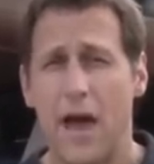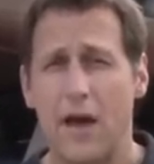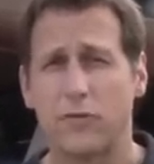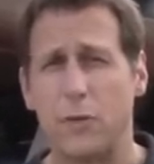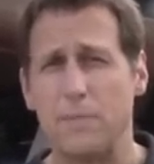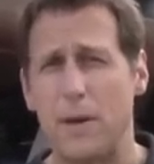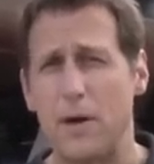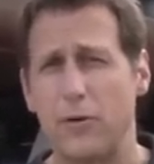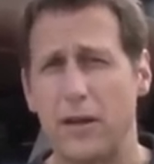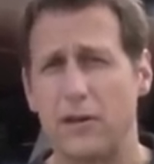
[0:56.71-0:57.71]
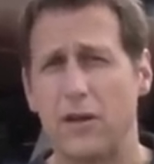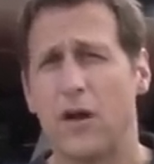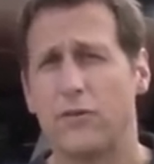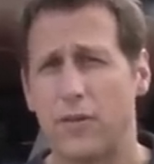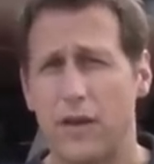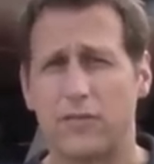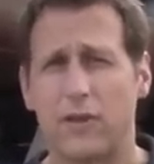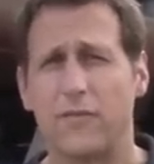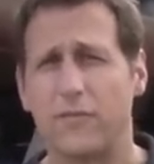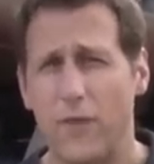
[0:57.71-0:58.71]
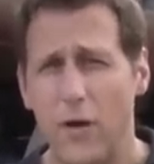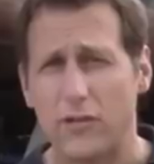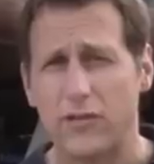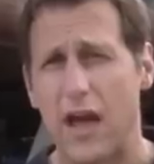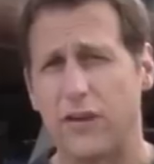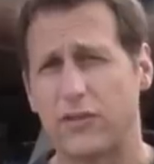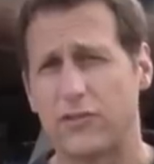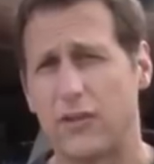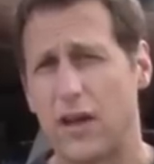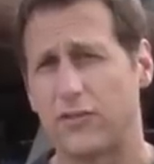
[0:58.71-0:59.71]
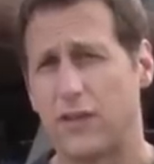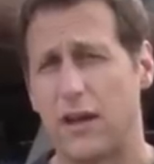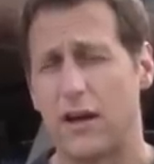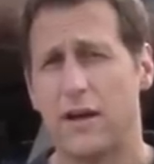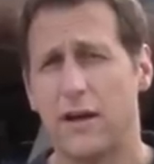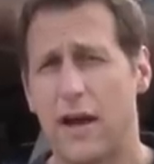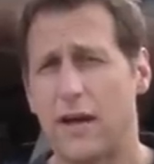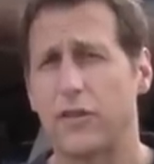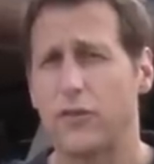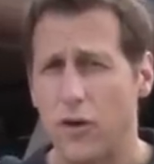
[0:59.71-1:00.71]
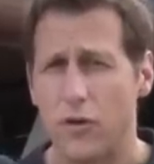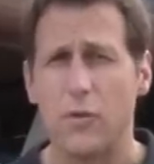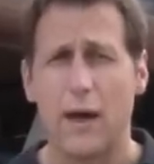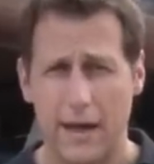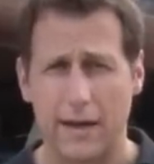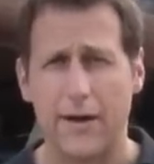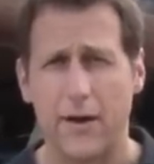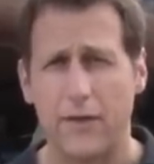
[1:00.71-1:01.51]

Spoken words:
as we build in to this first Ashes test here at the new Adelaide